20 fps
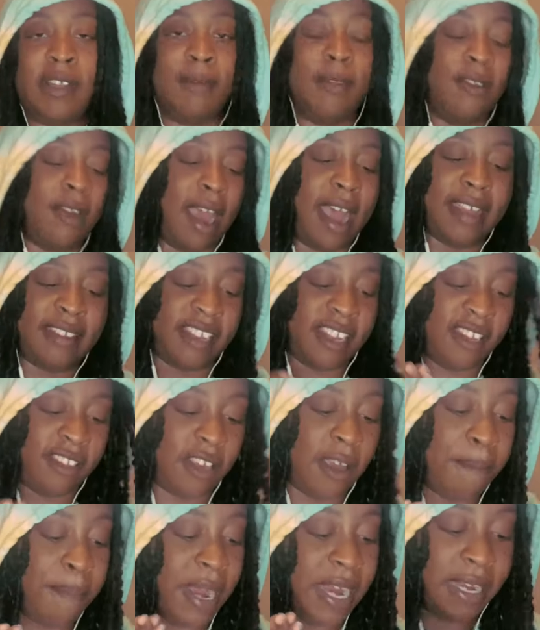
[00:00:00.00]
of you guys, it
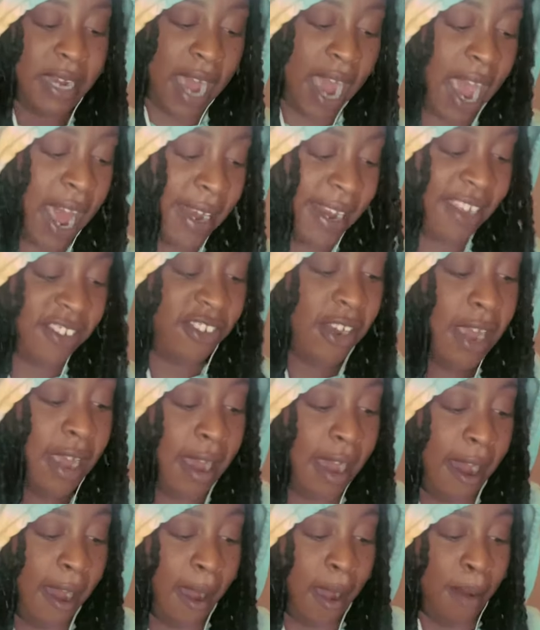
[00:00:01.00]
could be knowledge.
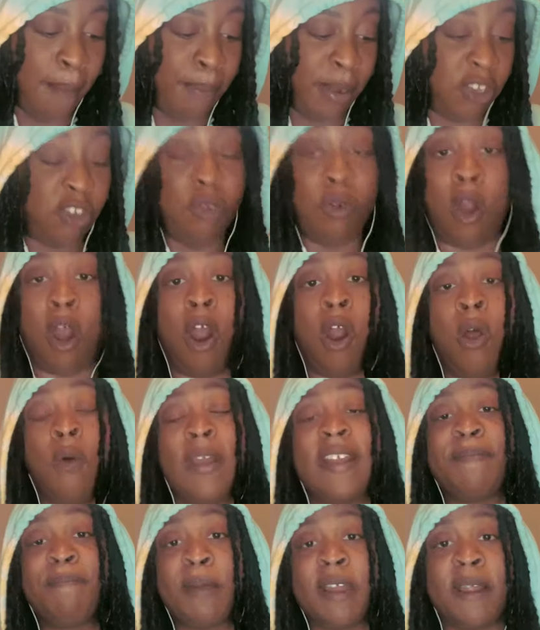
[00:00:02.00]
But you are
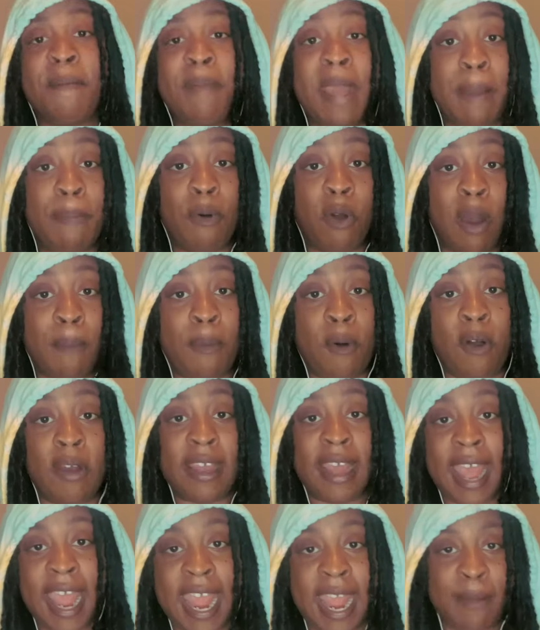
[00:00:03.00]
always putting people up on
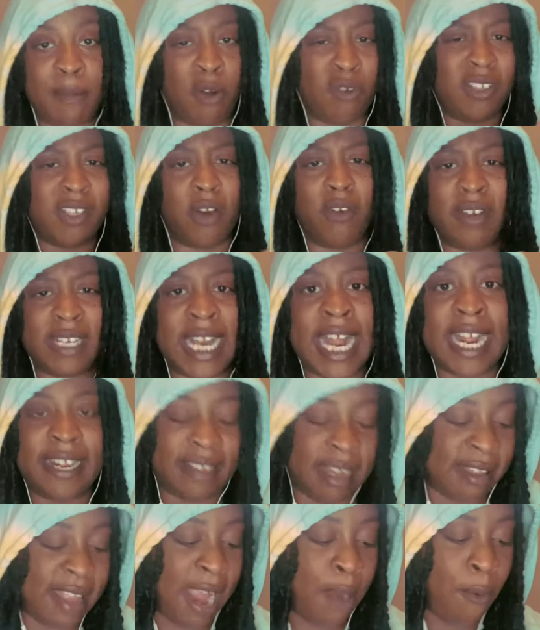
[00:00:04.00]
game on certain things
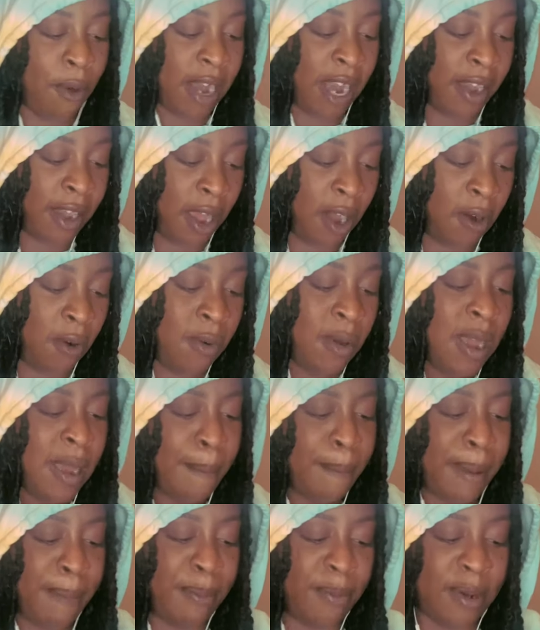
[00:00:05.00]
that they want to know.
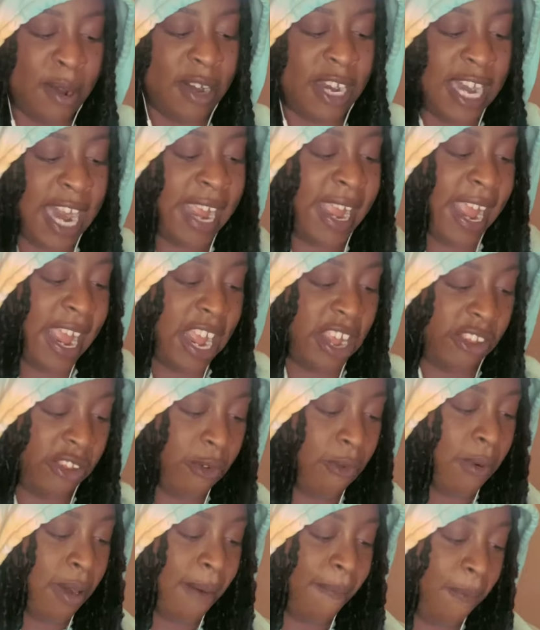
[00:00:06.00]
People know that they can hit
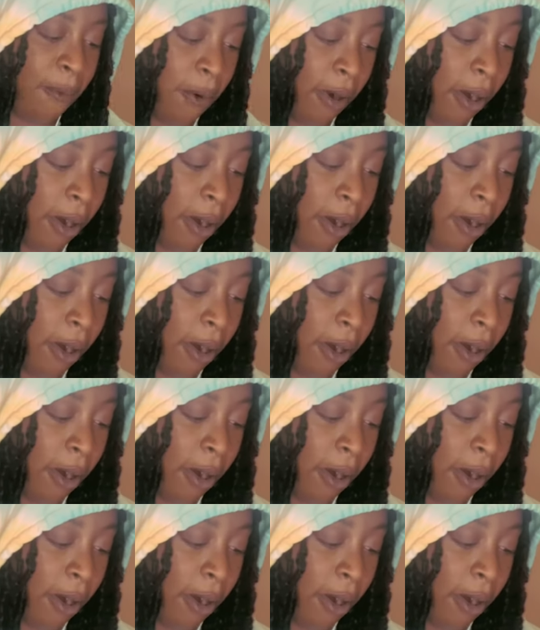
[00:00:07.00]
you up for,